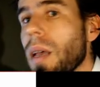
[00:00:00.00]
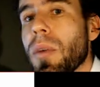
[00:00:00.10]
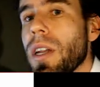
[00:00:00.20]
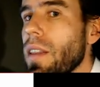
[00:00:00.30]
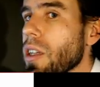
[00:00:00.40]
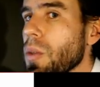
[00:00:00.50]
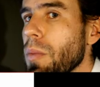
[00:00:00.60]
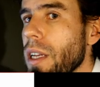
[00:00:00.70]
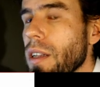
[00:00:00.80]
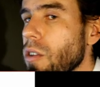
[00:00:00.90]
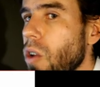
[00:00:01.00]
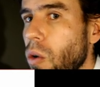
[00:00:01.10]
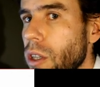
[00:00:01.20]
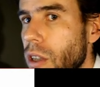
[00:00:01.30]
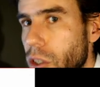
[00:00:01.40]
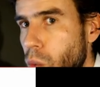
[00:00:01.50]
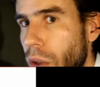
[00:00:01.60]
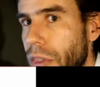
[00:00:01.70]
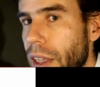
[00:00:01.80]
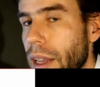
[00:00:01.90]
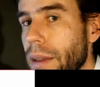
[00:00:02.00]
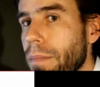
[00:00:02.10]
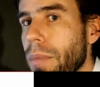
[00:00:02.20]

but it doesn't mean that it only does one thing.